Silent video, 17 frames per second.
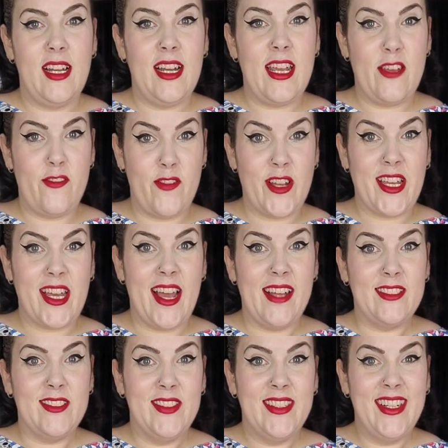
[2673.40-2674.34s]
if I
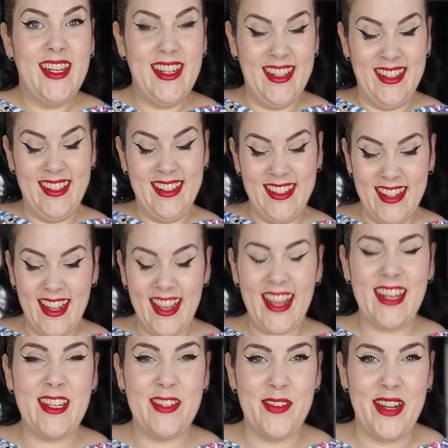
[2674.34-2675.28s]
can.
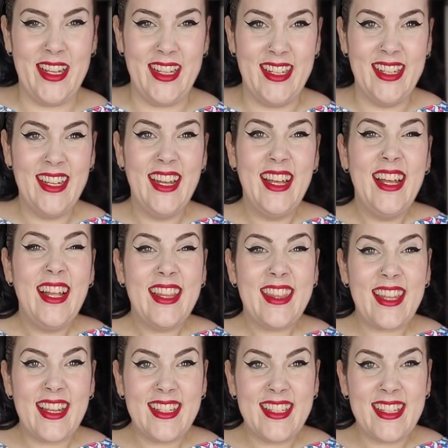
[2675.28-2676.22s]
Anyway,
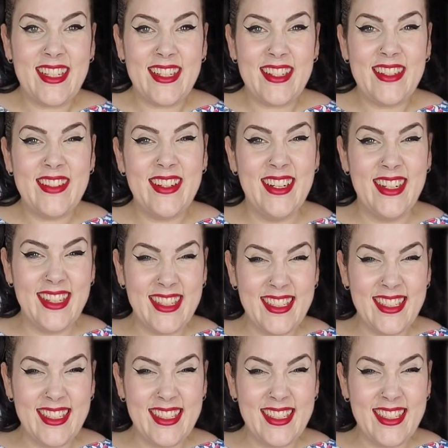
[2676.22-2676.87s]
thank you.